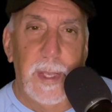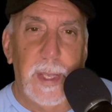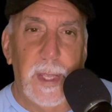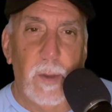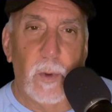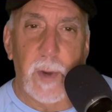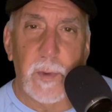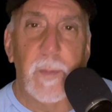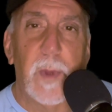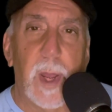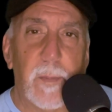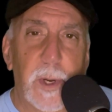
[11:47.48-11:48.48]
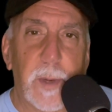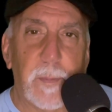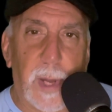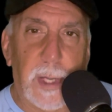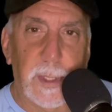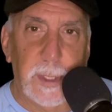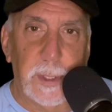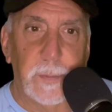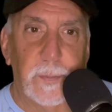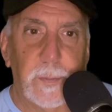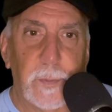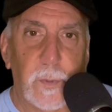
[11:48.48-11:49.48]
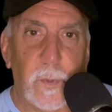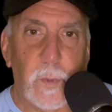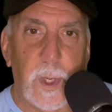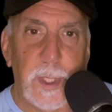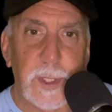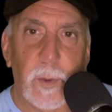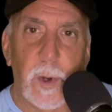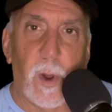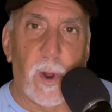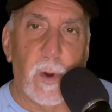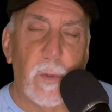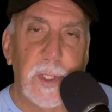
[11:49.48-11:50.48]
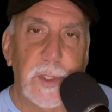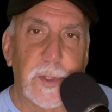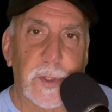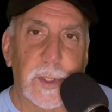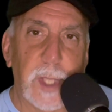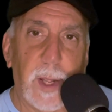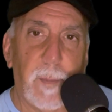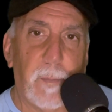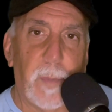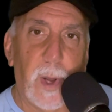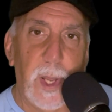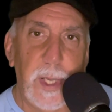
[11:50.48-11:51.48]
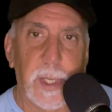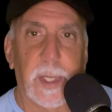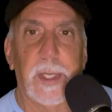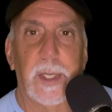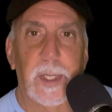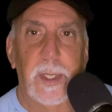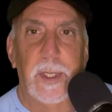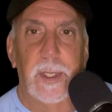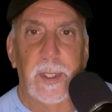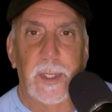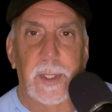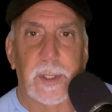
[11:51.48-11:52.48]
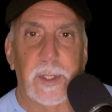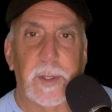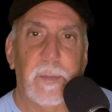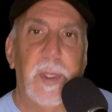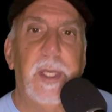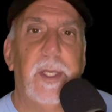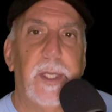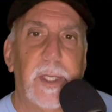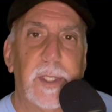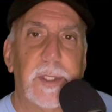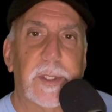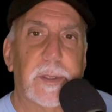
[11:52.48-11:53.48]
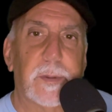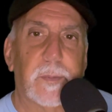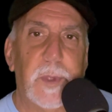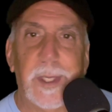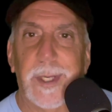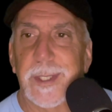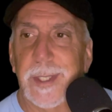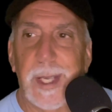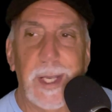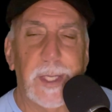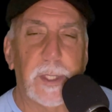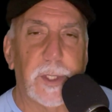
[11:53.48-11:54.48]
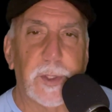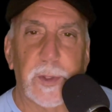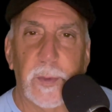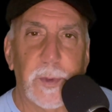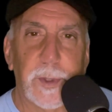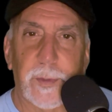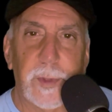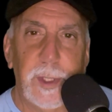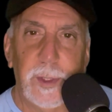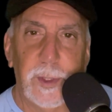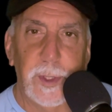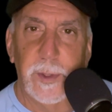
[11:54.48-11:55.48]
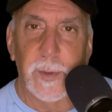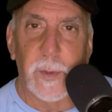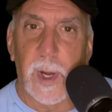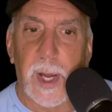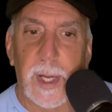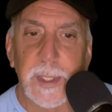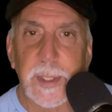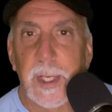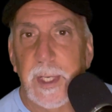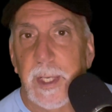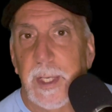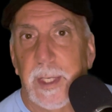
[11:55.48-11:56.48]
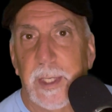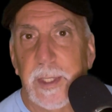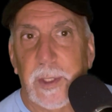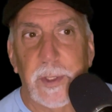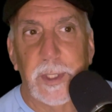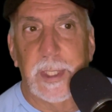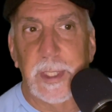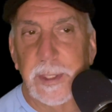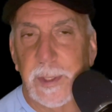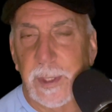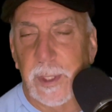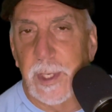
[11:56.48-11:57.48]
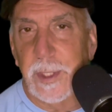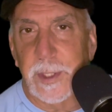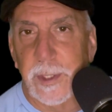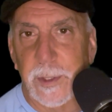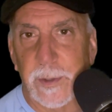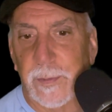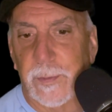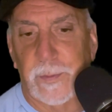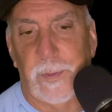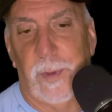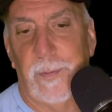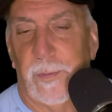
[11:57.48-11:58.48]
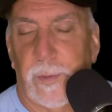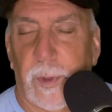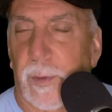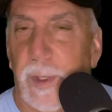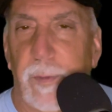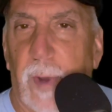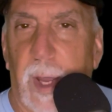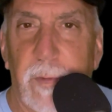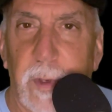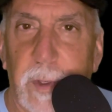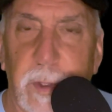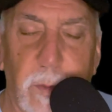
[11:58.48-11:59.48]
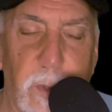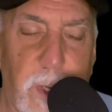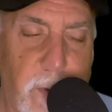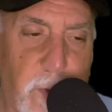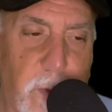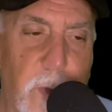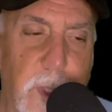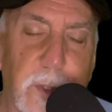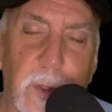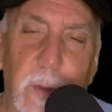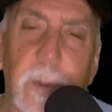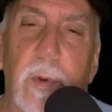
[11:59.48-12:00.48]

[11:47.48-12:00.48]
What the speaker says: And what I remembered about him was he would always take a bike to the meetings because he had like 2 or 3 DUIs, and he couldn't get a license for 3-5 years or whatever it was. So it was a